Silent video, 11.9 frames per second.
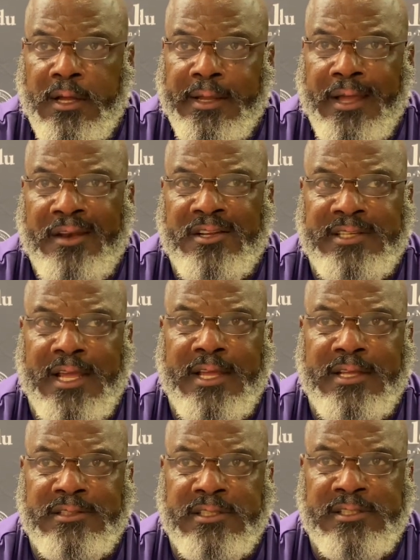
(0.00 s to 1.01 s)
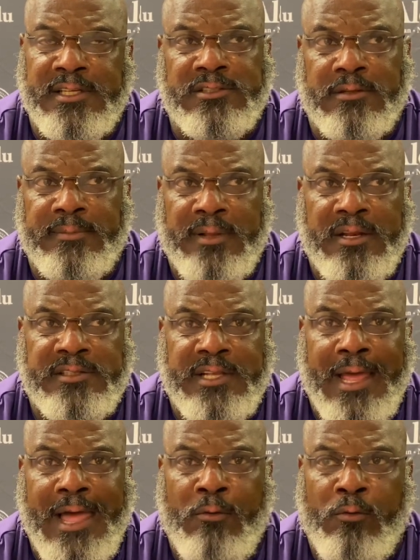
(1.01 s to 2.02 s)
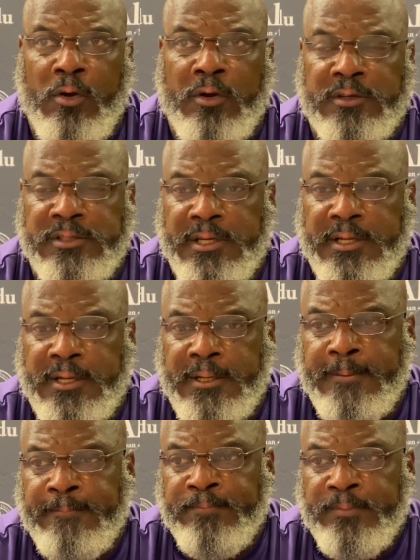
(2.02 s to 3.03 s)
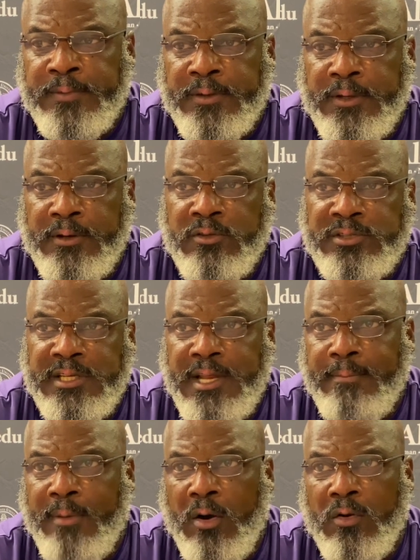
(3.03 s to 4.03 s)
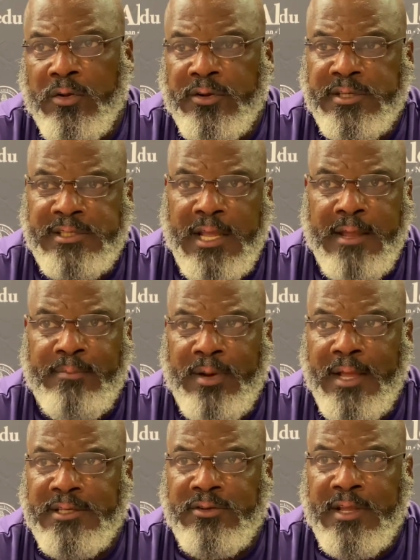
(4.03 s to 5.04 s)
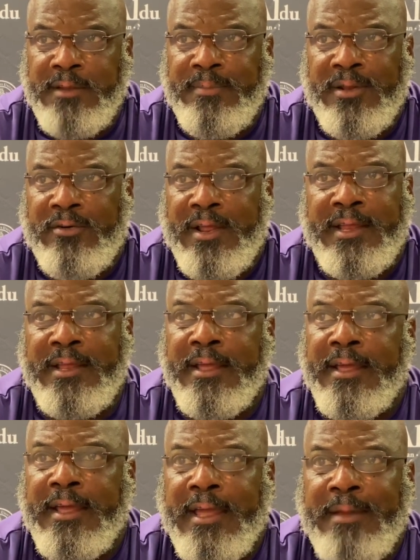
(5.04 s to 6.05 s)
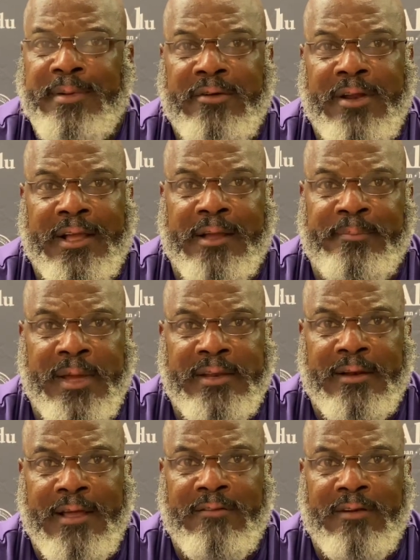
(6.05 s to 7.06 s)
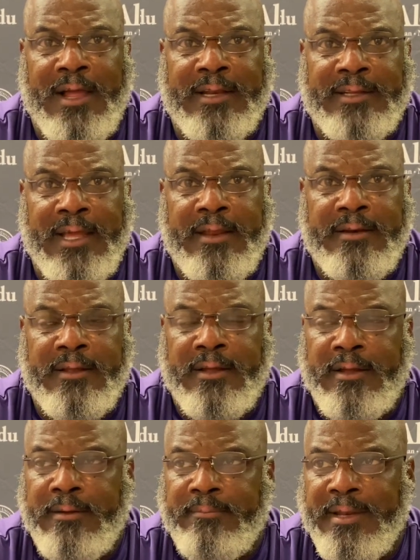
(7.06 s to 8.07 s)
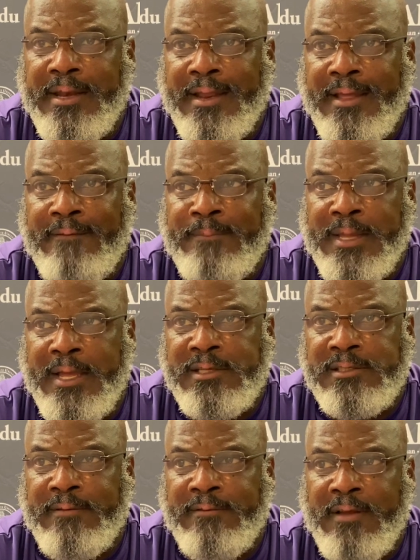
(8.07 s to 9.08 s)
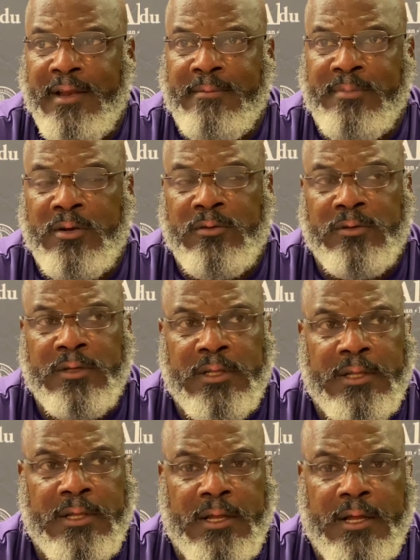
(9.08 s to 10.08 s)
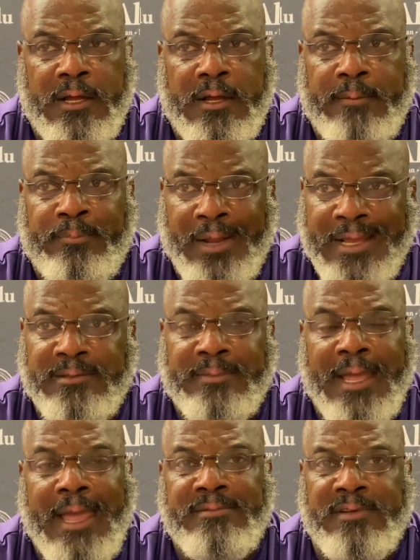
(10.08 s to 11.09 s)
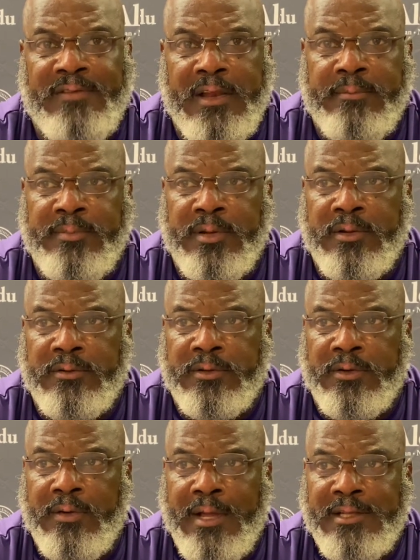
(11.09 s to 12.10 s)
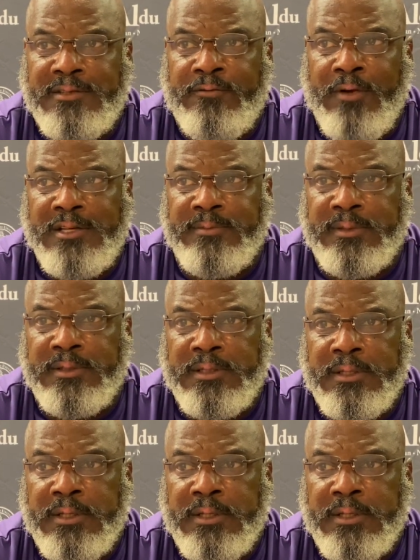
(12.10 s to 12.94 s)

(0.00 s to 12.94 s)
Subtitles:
understanding the system, understanding how it works. And, you know, C.J. Bowler, you're the same place. You know, he's been on that competitive level like that, been in the FBS at Vanderbilt, played some games at Vanderbilt, you know, as a freshman.